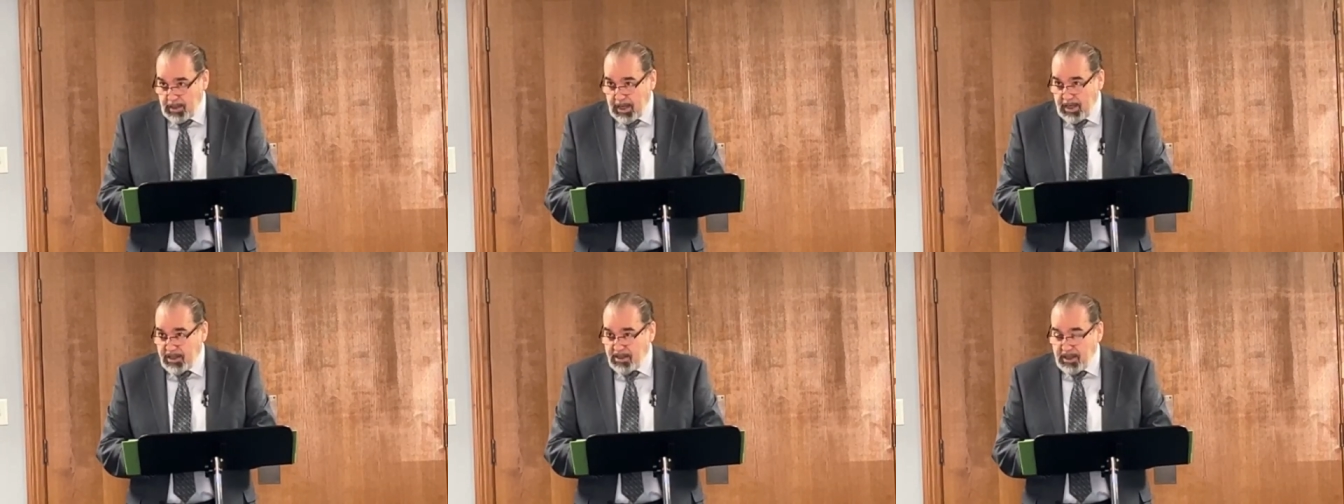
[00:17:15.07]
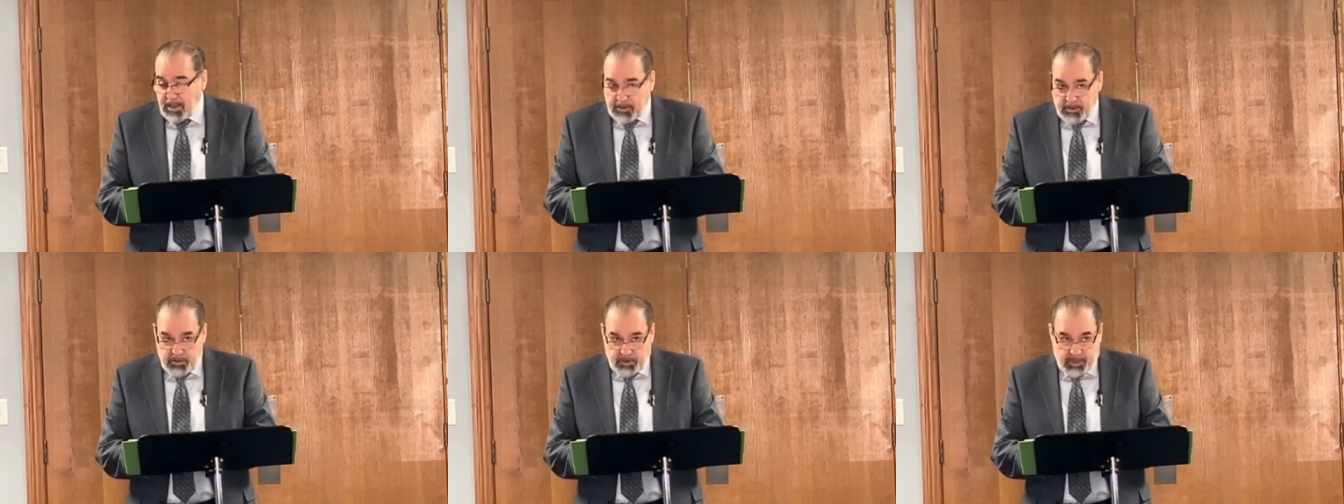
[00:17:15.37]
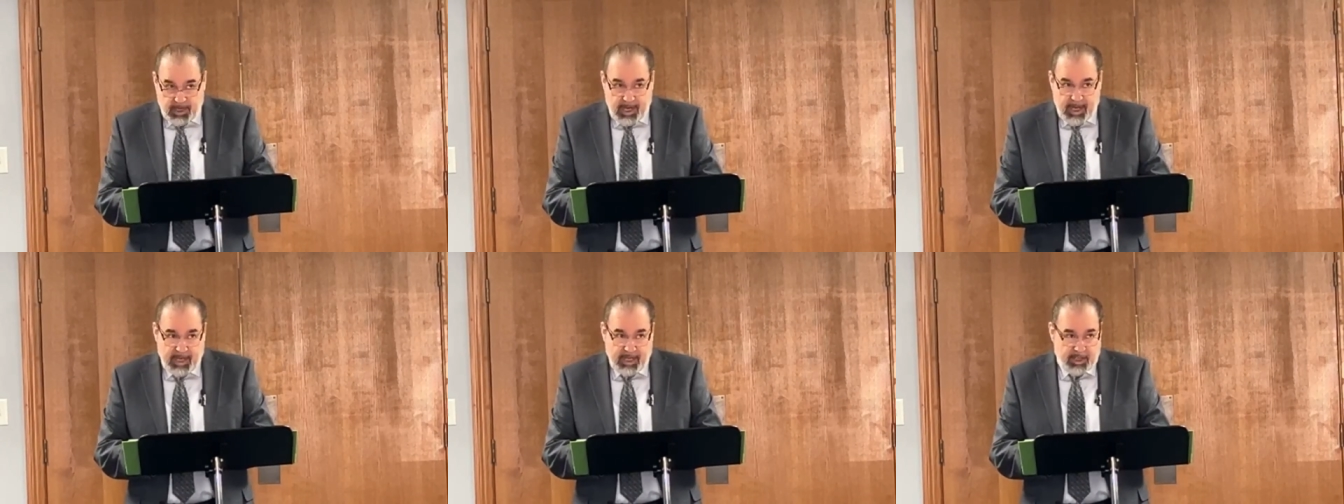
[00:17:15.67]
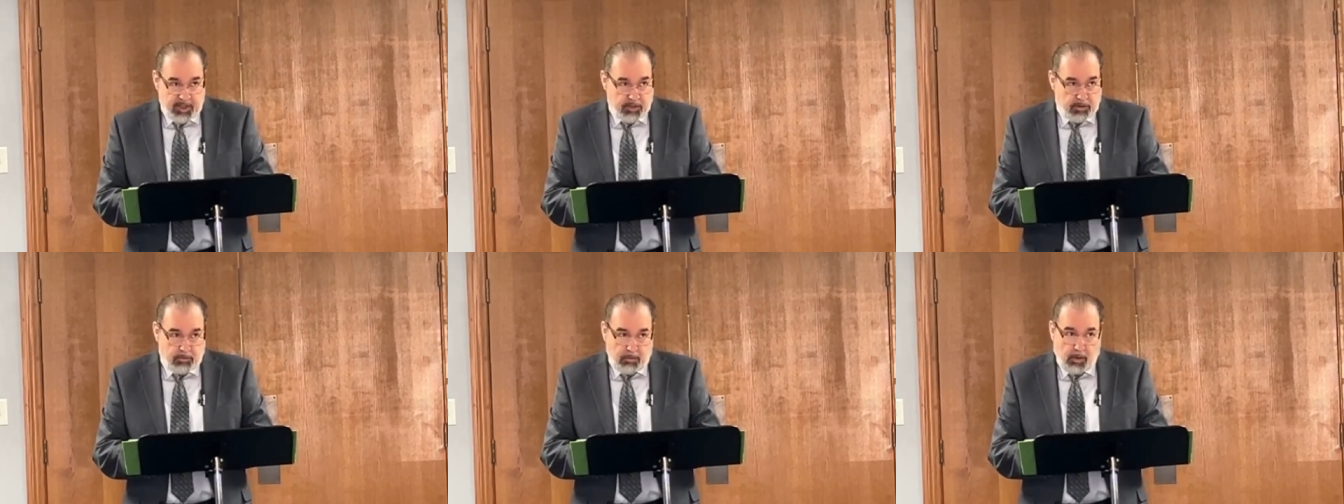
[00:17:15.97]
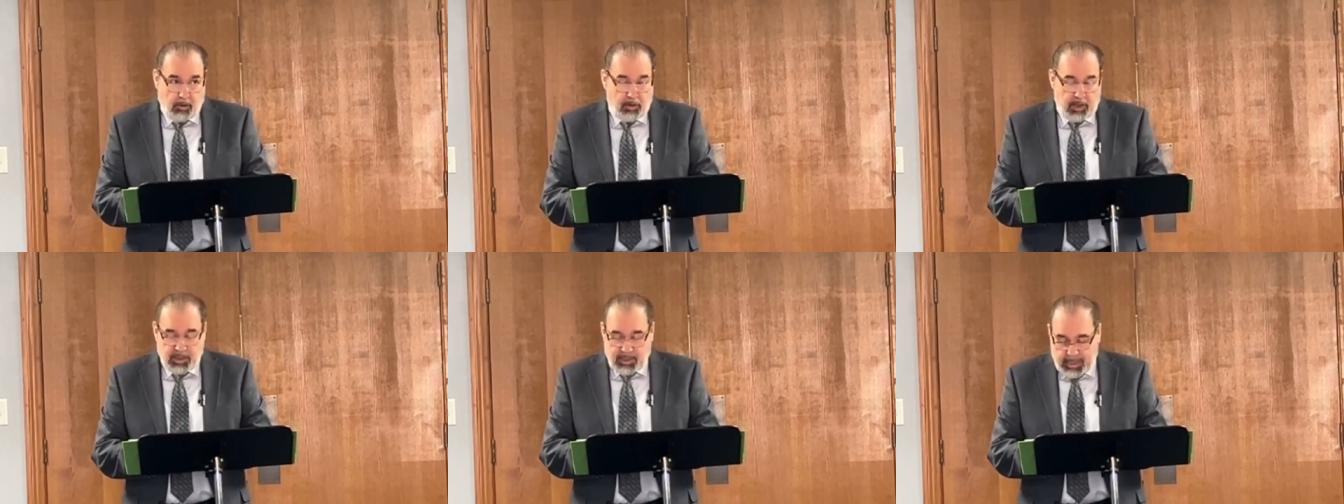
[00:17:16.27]
that his understanding has
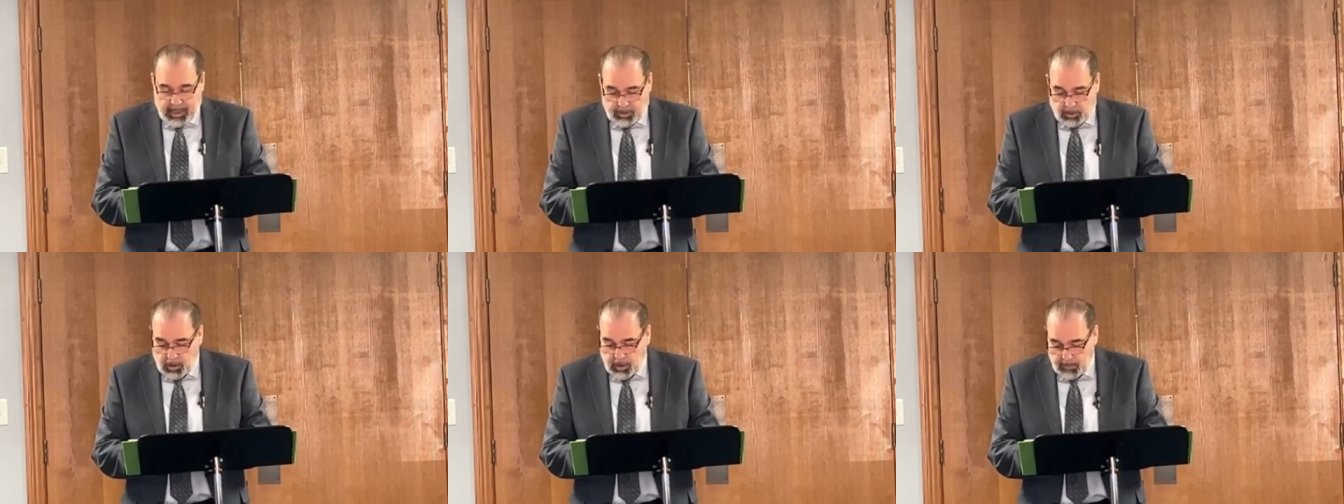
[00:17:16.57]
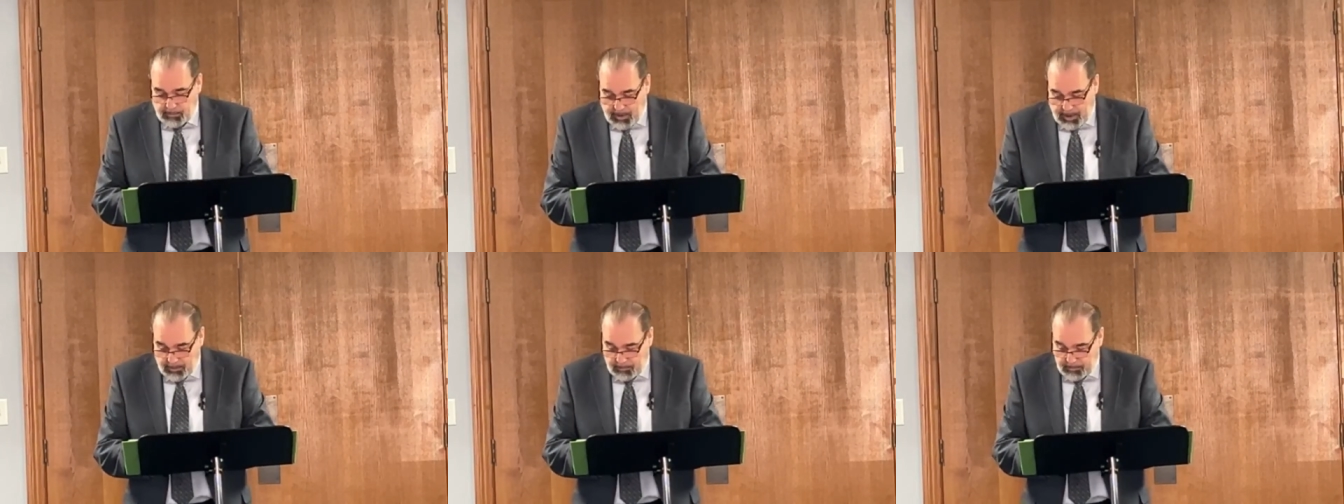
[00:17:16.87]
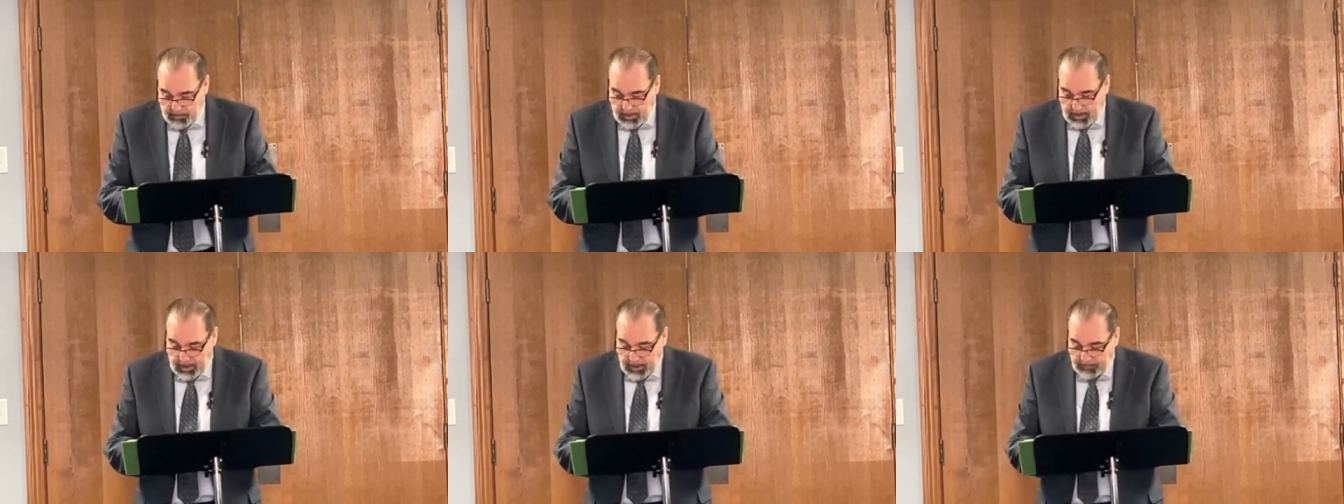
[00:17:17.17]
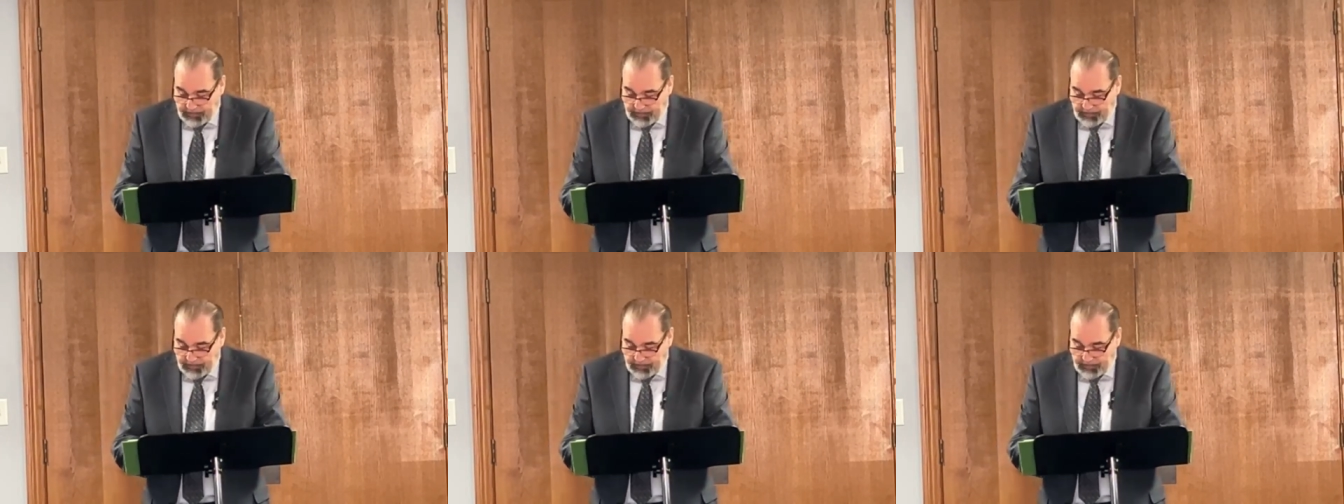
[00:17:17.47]
grown. It's not all about